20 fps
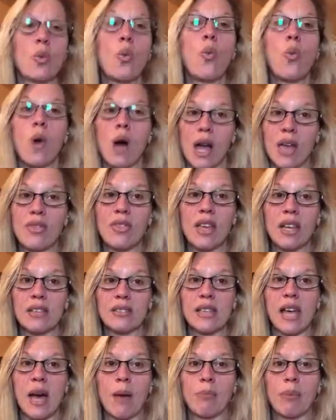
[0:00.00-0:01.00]
why things
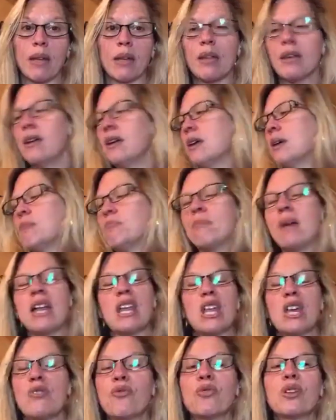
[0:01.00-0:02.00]
happen,
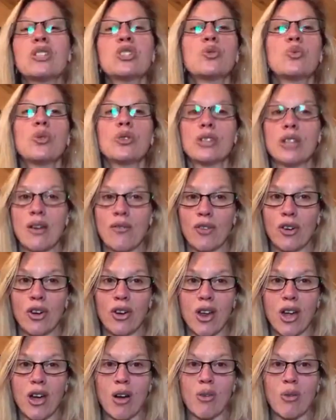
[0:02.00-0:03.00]
many of which we'll never
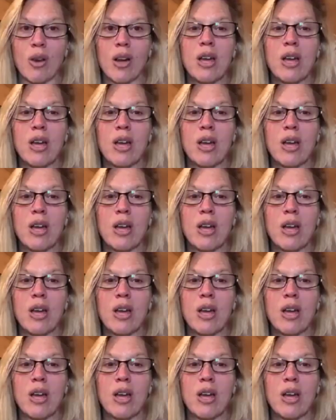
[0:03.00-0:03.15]
know.